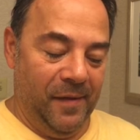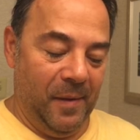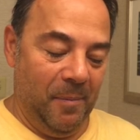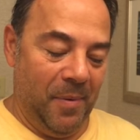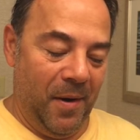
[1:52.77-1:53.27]
it's
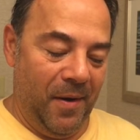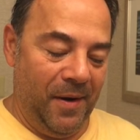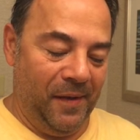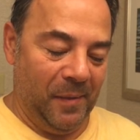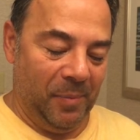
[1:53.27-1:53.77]
a
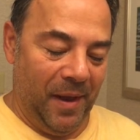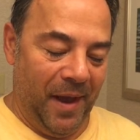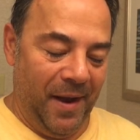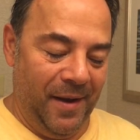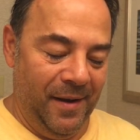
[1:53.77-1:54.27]
bird, it's a
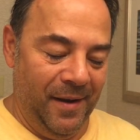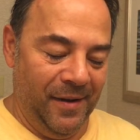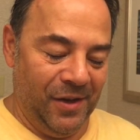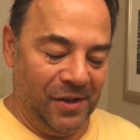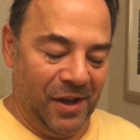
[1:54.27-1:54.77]
plane.
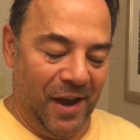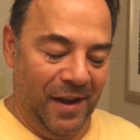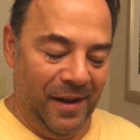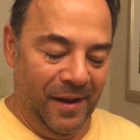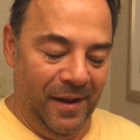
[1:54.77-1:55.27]
Just
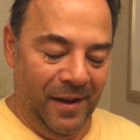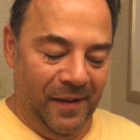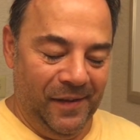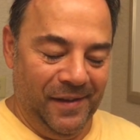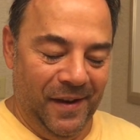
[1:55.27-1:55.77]
kidding.
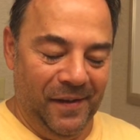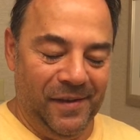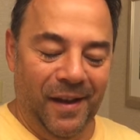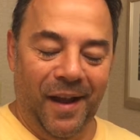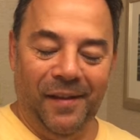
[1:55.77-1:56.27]
It's Deez
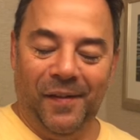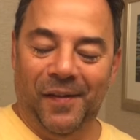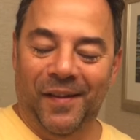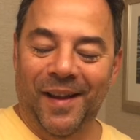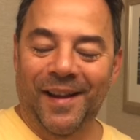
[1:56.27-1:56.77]

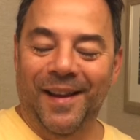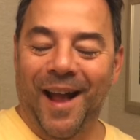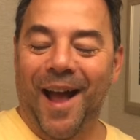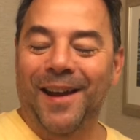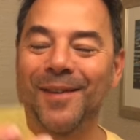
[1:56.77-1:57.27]
nuts.
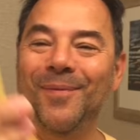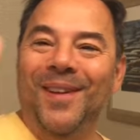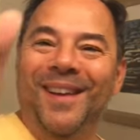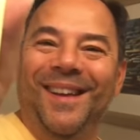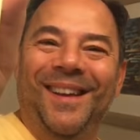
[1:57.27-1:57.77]
Got
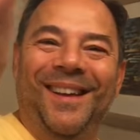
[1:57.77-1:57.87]
him.